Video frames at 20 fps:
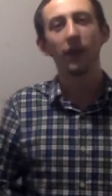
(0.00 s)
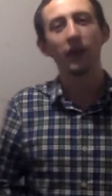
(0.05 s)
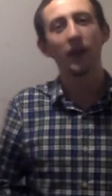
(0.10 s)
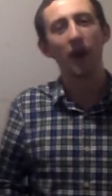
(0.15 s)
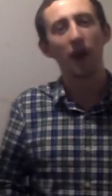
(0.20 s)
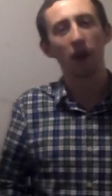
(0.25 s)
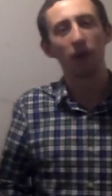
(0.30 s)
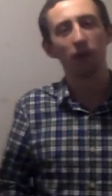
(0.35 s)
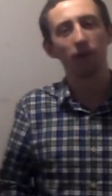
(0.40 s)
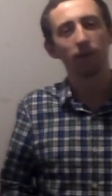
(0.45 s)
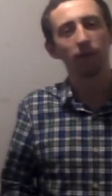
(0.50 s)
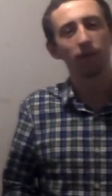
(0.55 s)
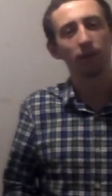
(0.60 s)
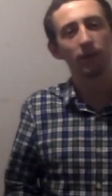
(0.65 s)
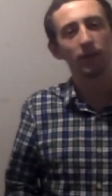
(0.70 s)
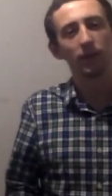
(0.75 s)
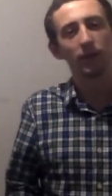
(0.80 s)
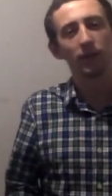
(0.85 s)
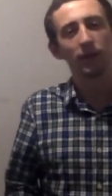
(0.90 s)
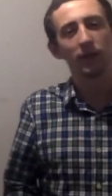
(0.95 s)
Now,
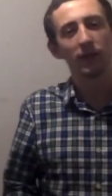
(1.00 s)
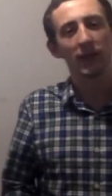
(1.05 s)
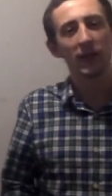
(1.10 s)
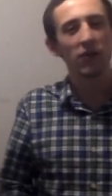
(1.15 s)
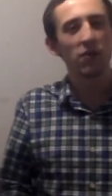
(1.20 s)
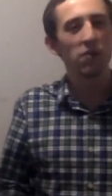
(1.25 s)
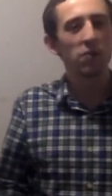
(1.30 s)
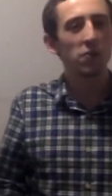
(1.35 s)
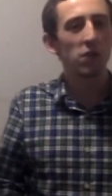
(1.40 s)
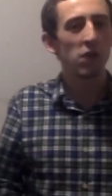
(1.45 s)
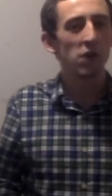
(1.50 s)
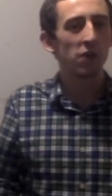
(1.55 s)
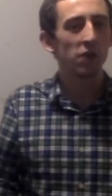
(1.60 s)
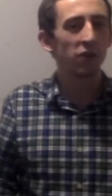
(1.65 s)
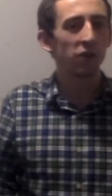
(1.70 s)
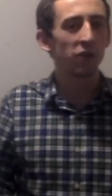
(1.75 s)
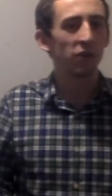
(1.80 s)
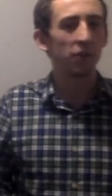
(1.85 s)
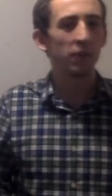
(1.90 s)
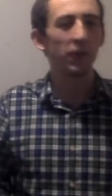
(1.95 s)
giving birth
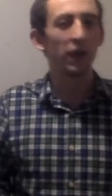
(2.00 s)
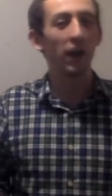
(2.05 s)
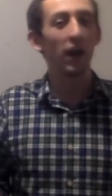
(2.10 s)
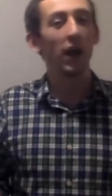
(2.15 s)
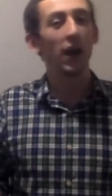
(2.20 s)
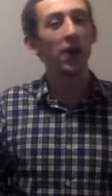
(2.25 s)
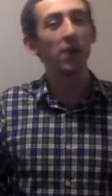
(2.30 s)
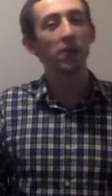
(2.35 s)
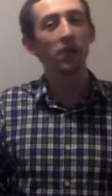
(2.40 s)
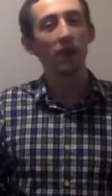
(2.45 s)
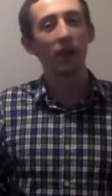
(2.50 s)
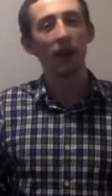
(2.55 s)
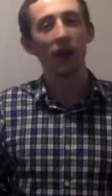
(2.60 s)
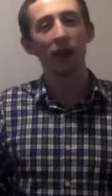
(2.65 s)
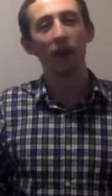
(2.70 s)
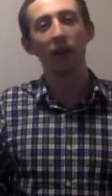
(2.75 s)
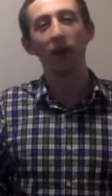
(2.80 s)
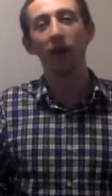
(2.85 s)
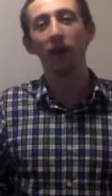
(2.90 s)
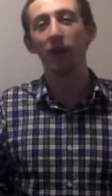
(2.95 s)
is something I'm
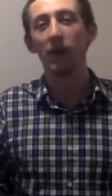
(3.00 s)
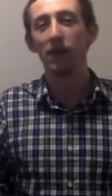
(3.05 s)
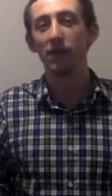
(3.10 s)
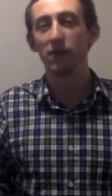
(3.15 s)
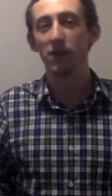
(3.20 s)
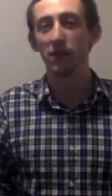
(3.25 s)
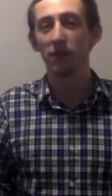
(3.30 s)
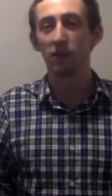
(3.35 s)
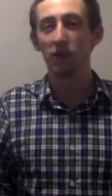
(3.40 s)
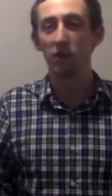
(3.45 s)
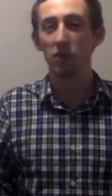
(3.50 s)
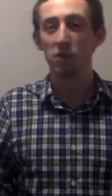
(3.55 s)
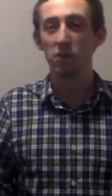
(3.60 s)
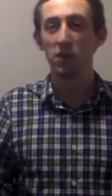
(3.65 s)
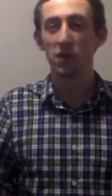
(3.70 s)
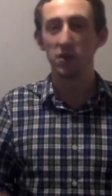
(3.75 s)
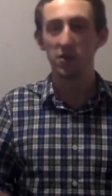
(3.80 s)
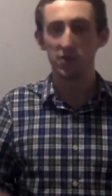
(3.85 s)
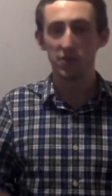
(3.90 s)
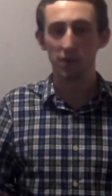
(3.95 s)
glad I'll never have to do
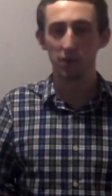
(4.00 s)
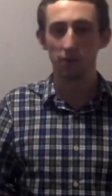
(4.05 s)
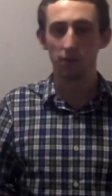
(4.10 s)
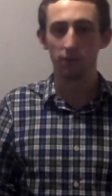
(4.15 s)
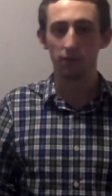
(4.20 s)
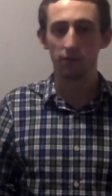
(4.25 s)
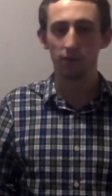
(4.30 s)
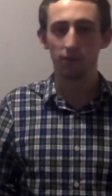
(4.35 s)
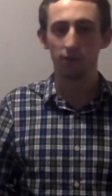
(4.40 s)
myself.